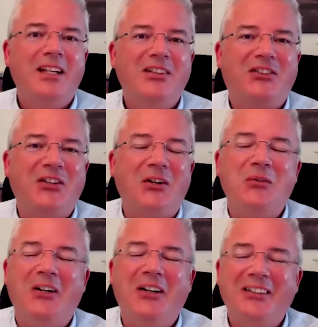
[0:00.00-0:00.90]
So
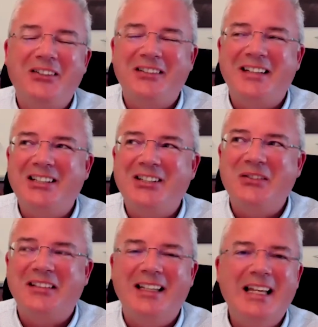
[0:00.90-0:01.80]
what I'm going to say to you
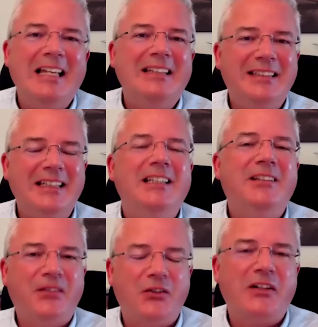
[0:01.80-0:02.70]
is that these
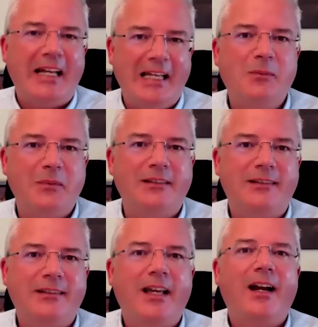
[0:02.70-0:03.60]
4
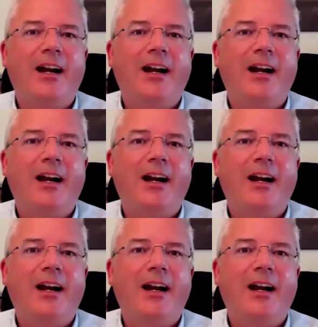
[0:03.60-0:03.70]
elements